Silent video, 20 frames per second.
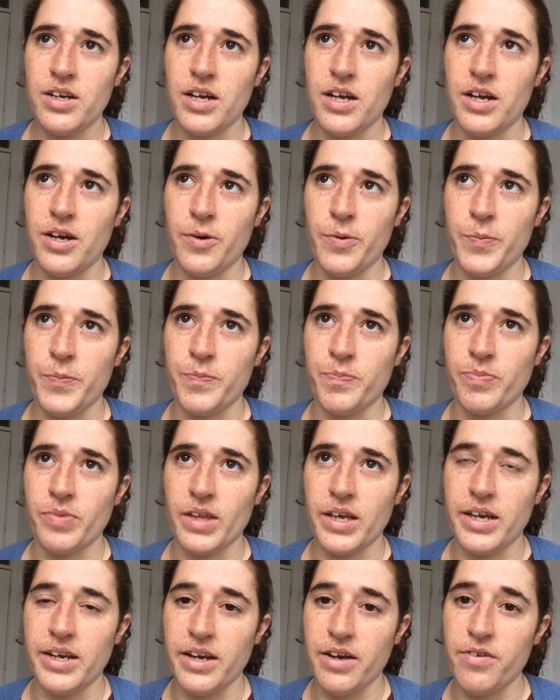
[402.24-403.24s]

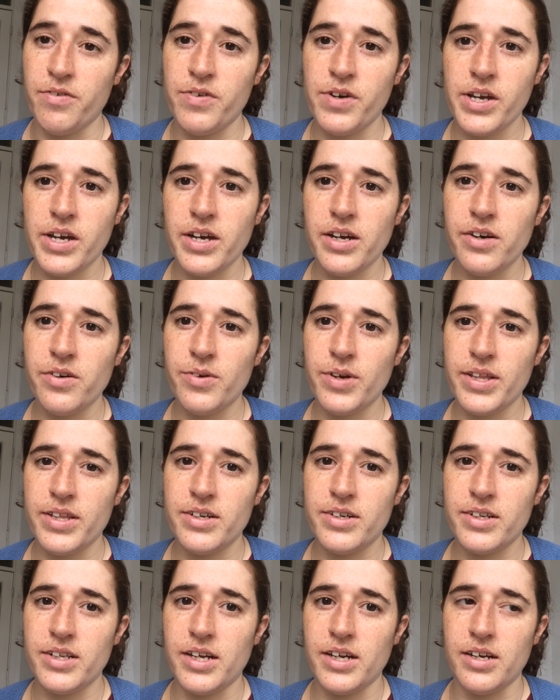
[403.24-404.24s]
in Africa
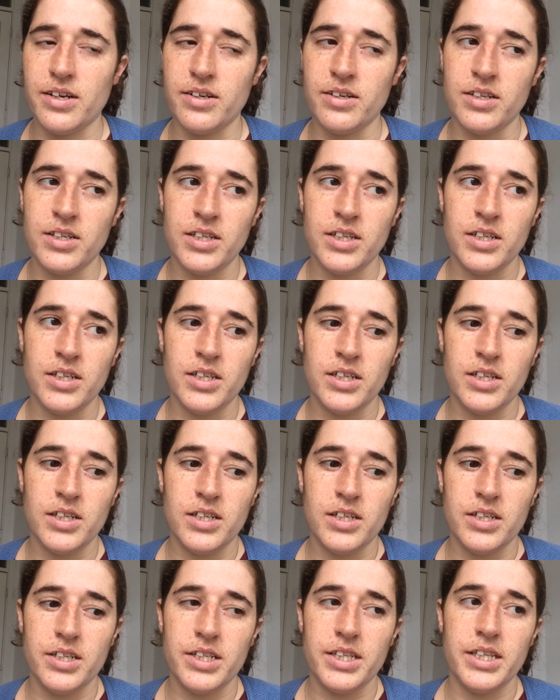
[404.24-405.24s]
rather than
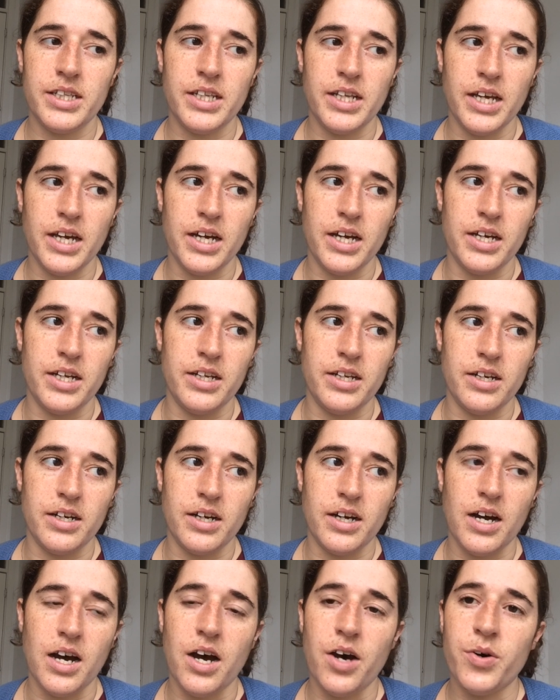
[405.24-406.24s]

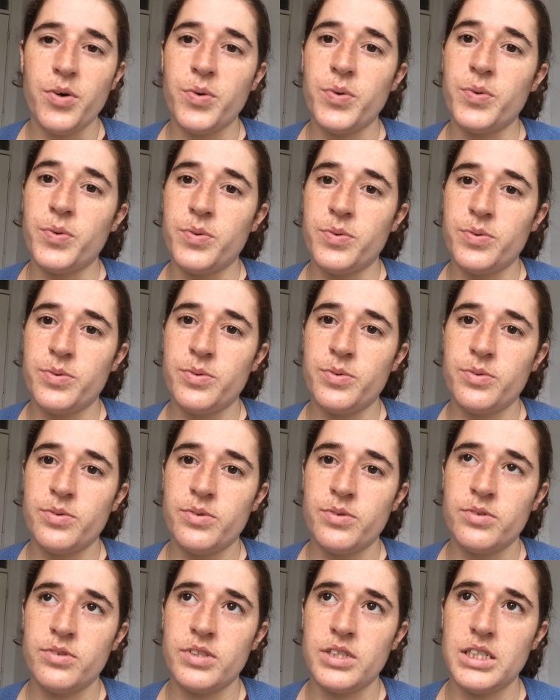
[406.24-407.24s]
how
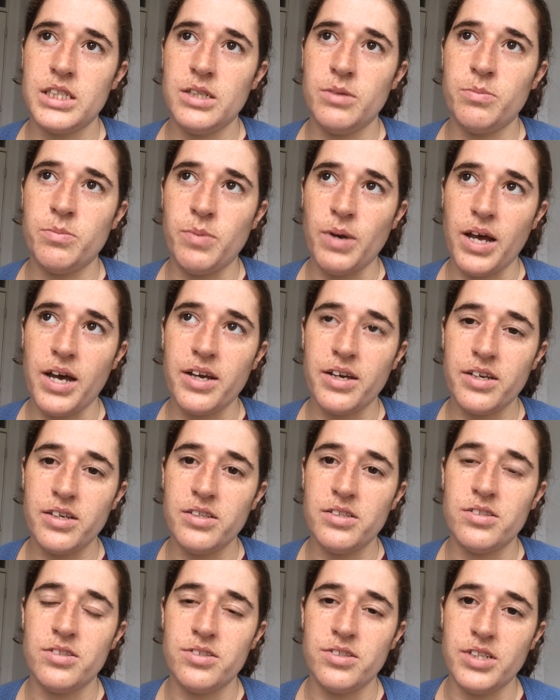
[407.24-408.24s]
the black
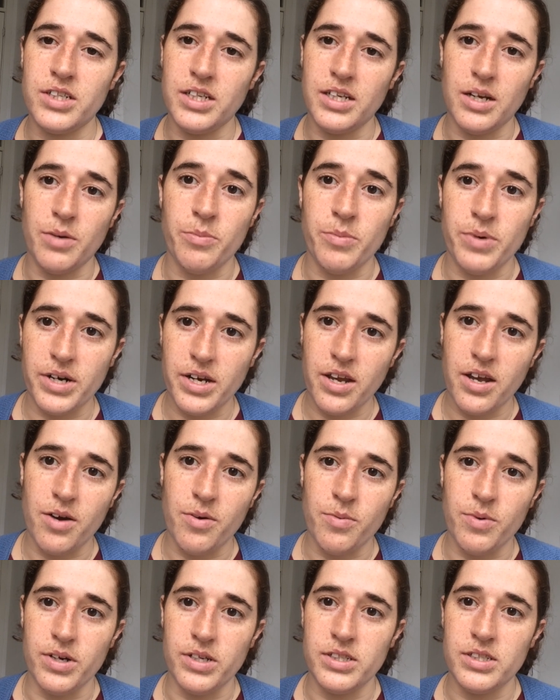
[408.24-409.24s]
history in America
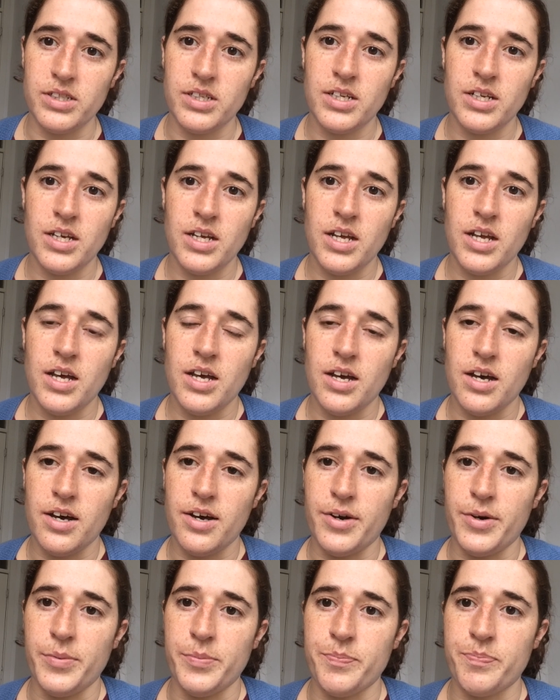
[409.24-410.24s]
was.
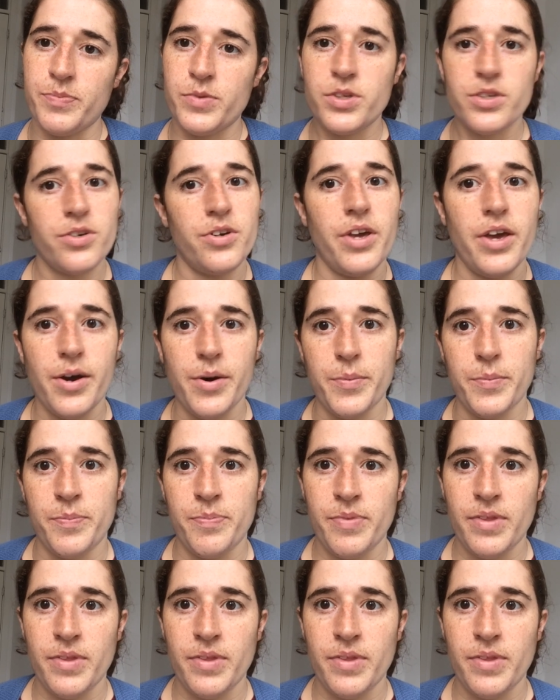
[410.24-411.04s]
So yeah,